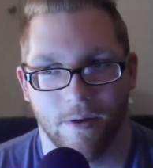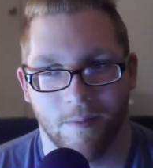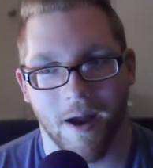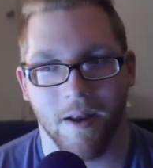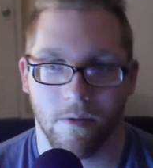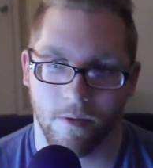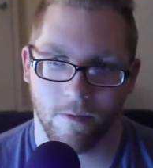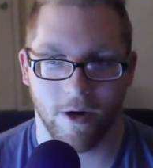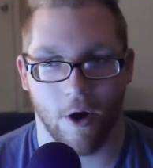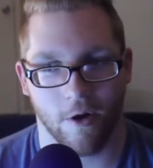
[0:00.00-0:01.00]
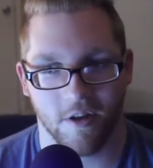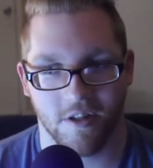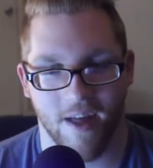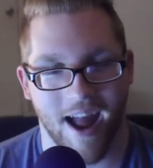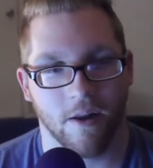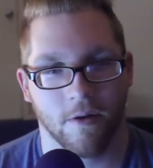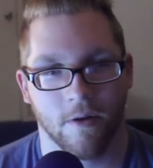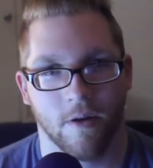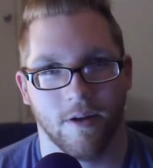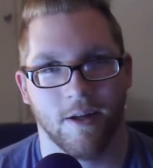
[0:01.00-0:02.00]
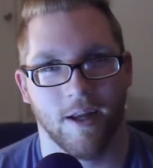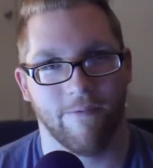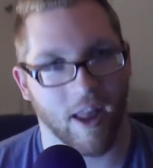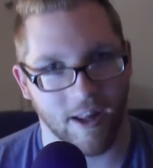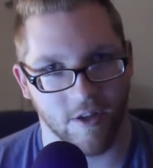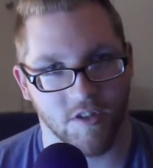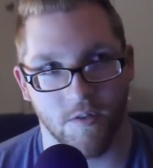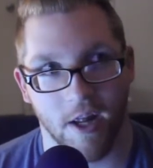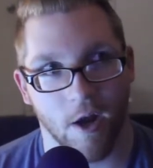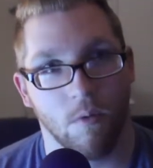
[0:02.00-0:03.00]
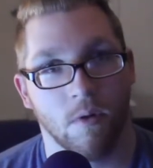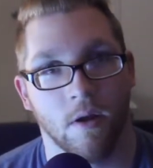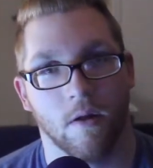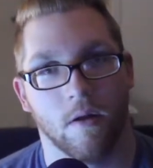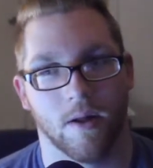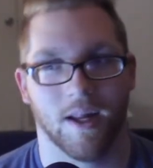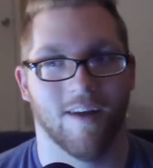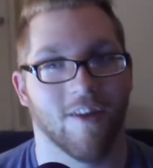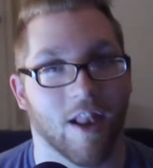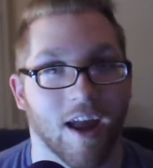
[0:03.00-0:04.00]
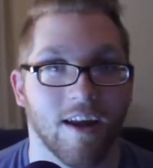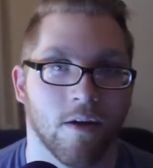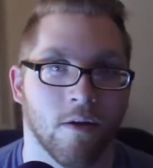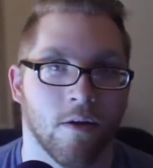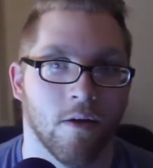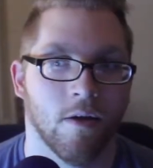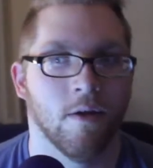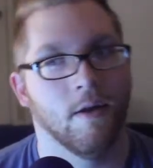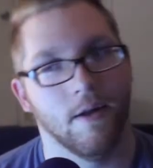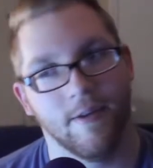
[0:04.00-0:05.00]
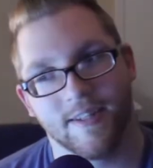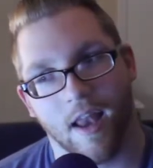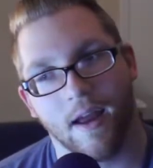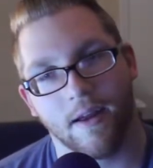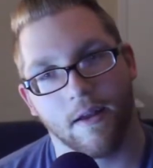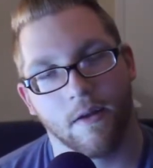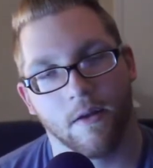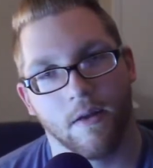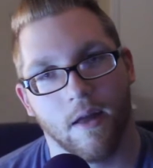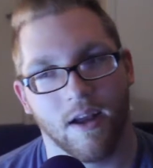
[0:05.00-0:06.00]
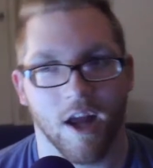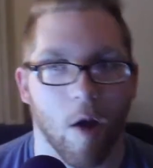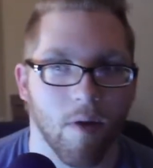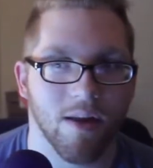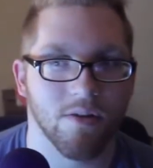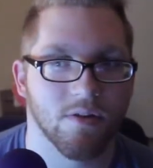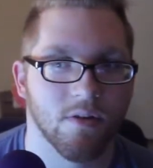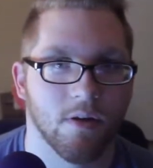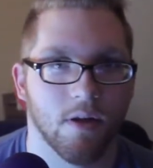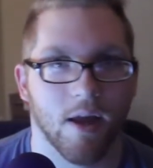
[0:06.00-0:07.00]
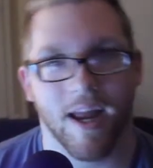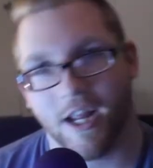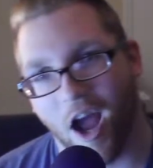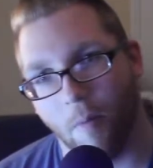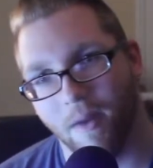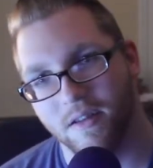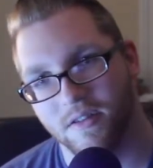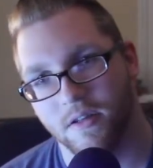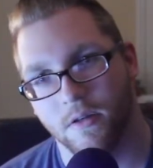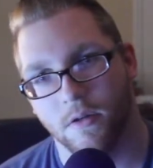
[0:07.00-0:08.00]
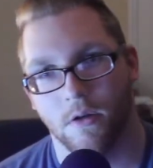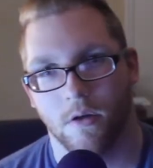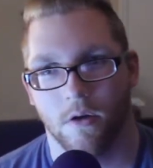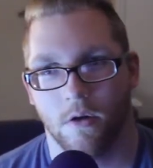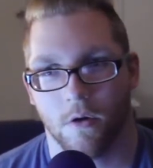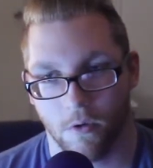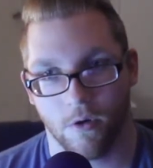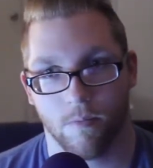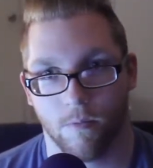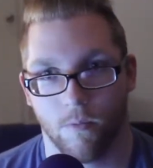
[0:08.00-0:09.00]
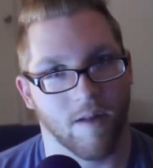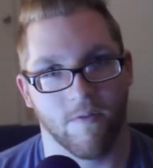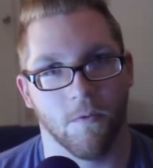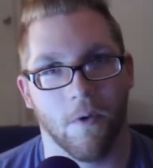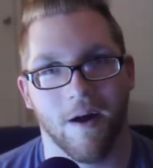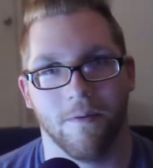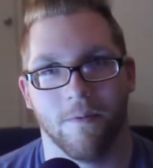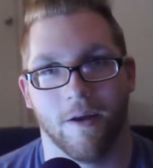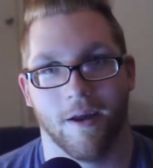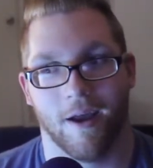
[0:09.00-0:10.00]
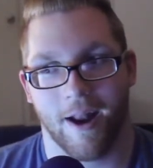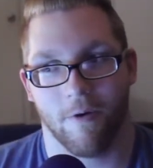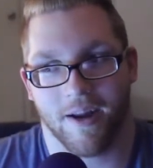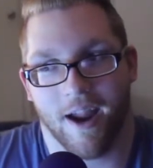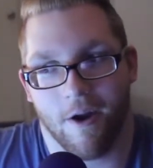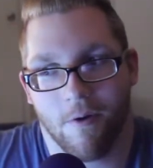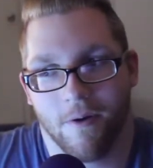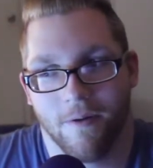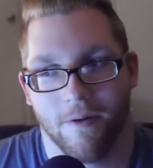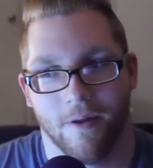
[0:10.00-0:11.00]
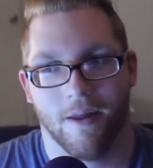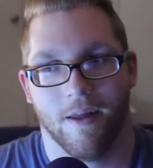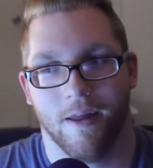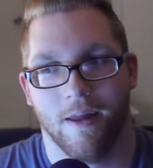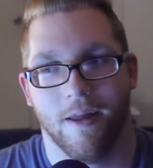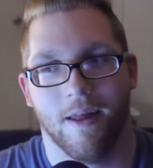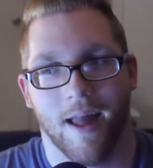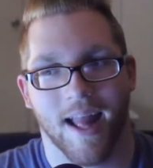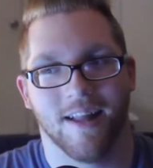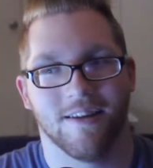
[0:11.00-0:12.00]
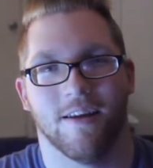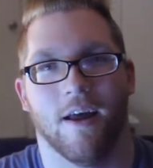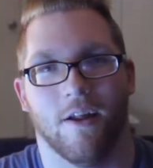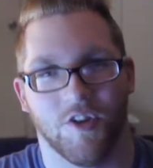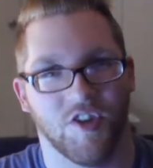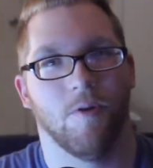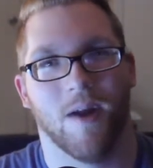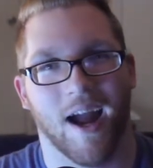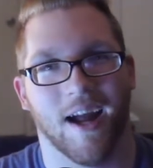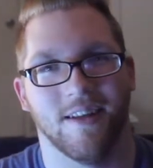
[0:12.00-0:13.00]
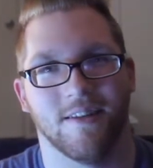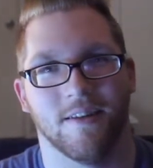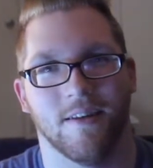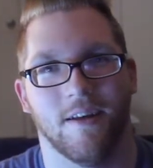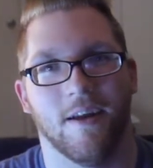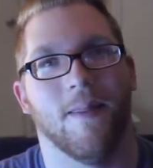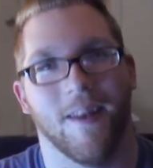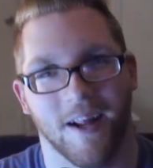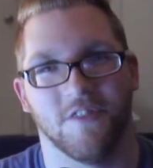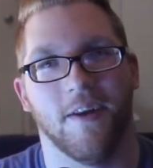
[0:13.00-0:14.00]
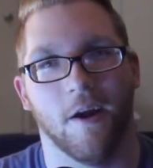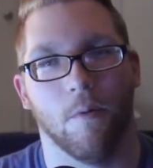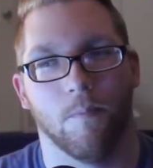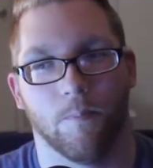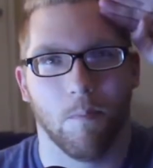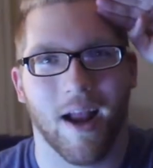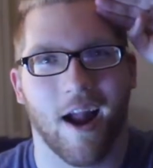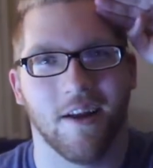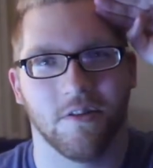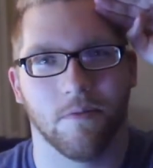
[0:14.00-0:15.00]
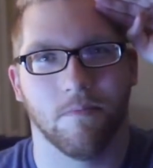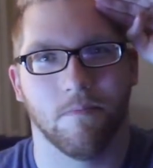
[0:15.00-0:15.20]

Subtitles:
But regardless of that, if you like this video, give it a like, a dislike, a comment, a hate comment, or whatever you want. I don't care. And I'll see you guys in the next video. Bye, guys.